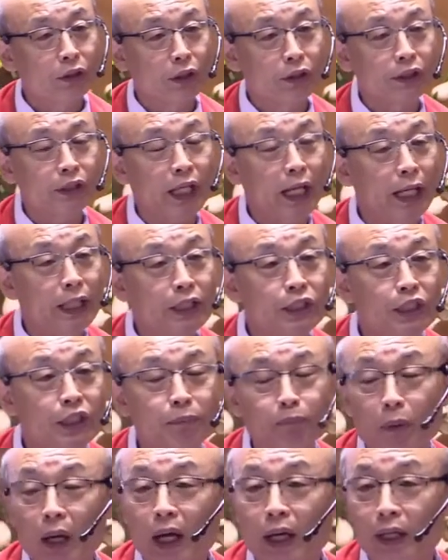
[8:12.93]
the 10
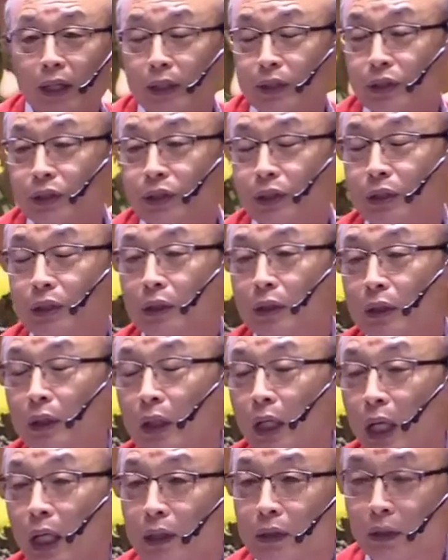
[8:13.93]
spies
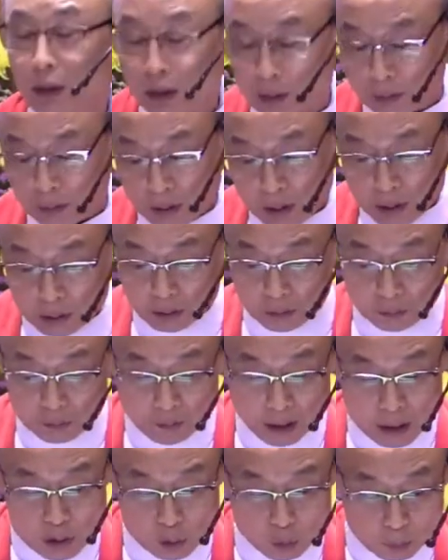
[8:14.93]
and the
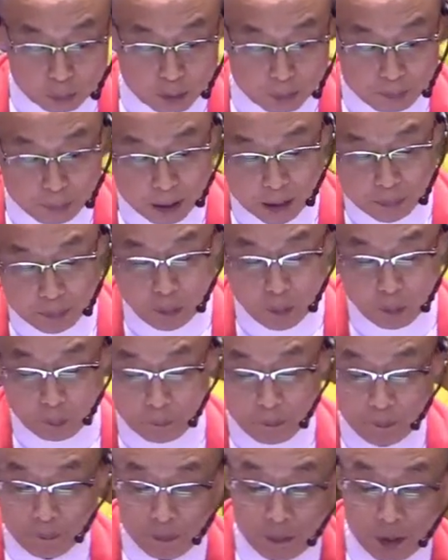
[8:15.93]
rest of the
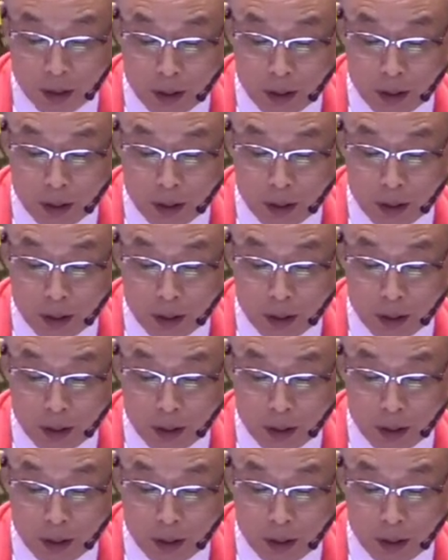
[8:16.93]
people,